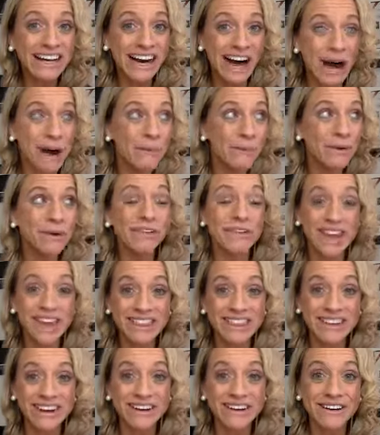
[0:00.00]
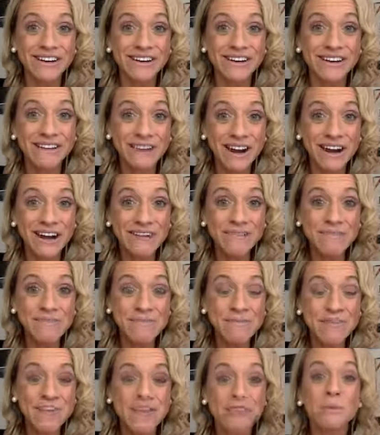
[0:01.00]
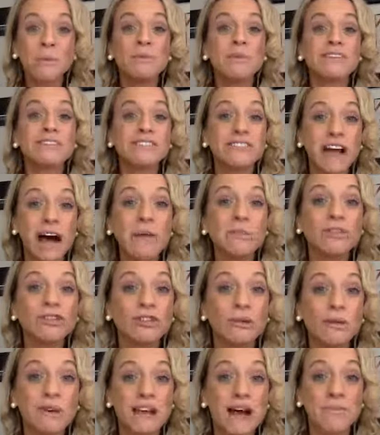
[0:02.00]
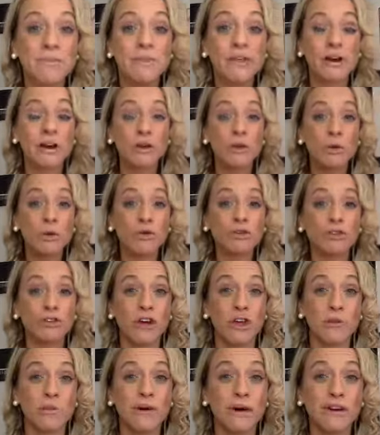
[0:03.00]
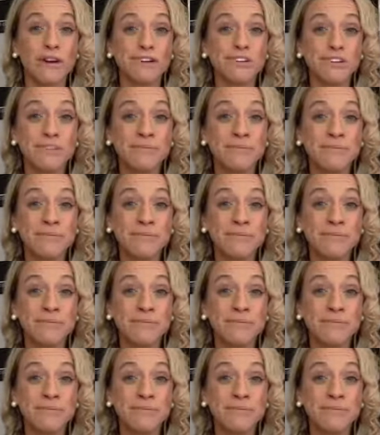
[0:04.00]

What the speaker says: I will get there, right? It's when we stop showing up that our goals fall apart.